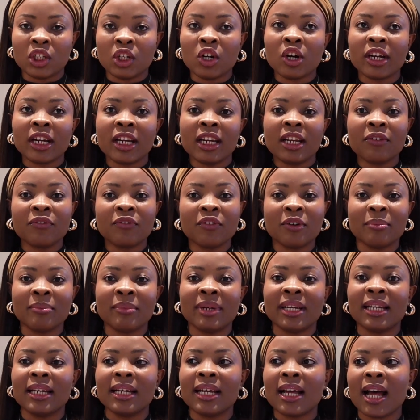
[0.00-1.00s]
Luckily for
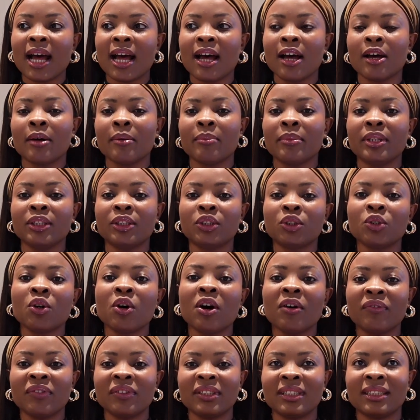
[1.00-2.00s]
me, the 2
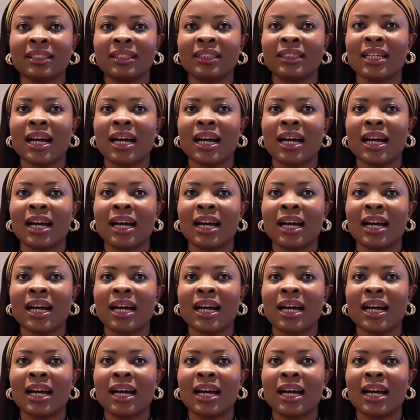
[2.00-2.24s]
offices